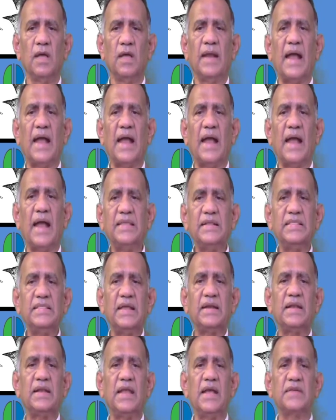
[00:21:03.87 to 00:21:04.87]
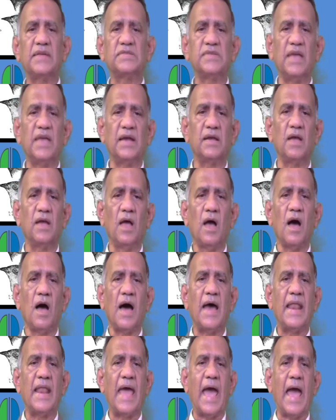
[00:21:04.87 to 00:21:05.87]
and another that lays egg
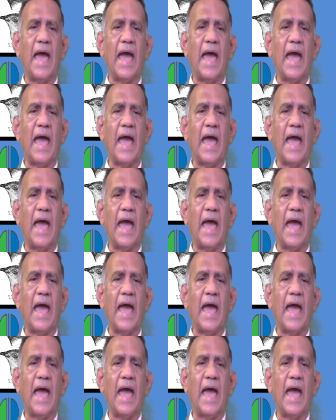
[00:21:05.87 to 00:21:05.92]
on